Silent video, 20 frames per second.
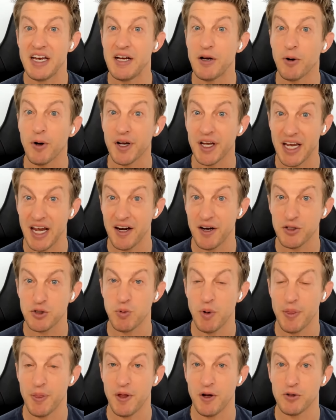irrigate
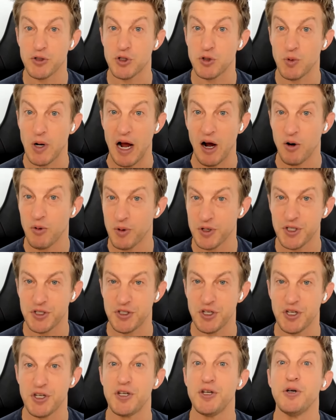us when there's drought,
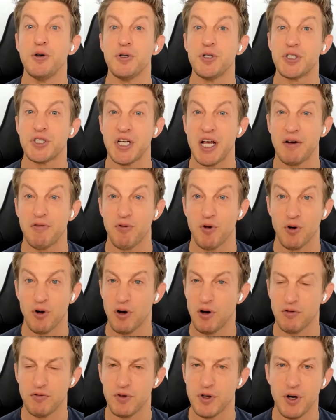which is a huge saver
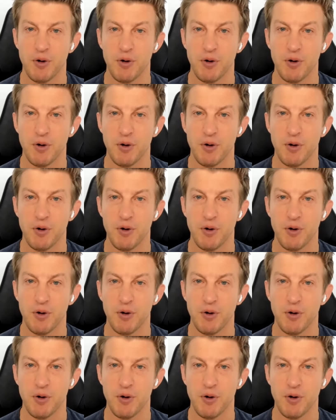of,